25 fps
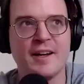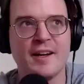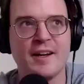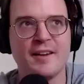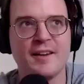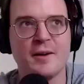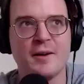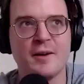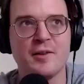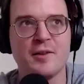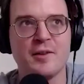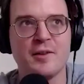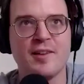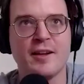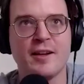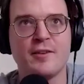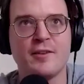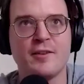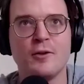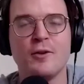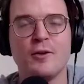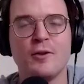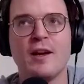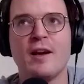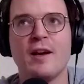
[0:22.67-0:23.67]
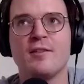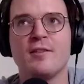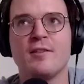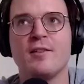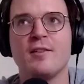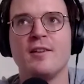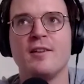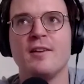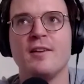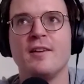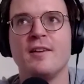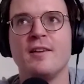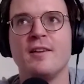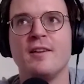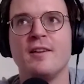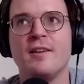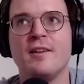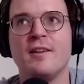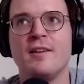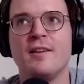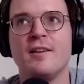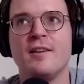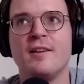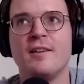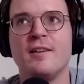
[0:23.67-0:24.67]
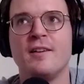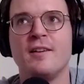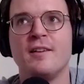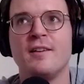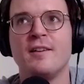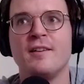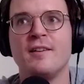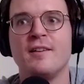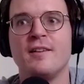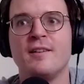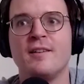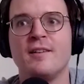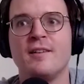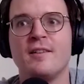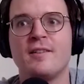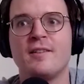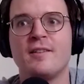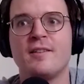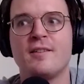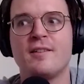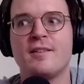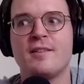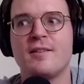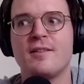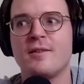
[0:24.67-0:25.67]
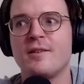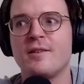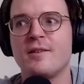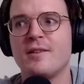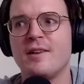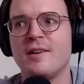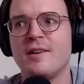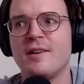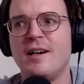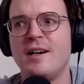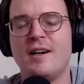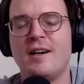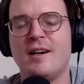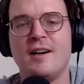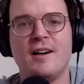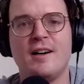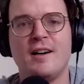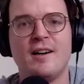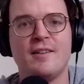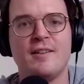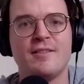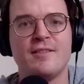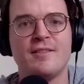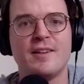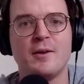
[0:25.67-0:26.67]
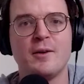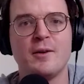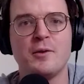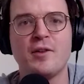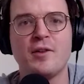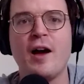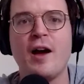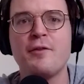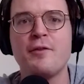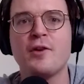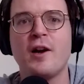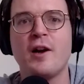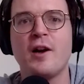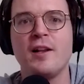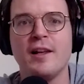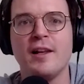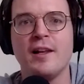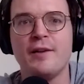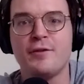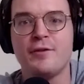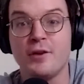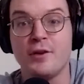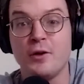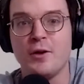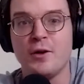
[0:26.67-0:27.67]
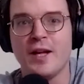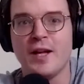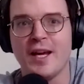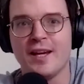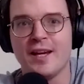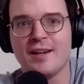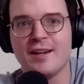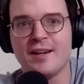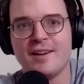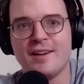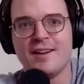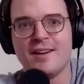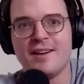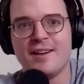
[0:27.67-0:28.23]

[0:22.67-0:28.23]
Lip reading: I think it was like 2000 and it was after I left uni.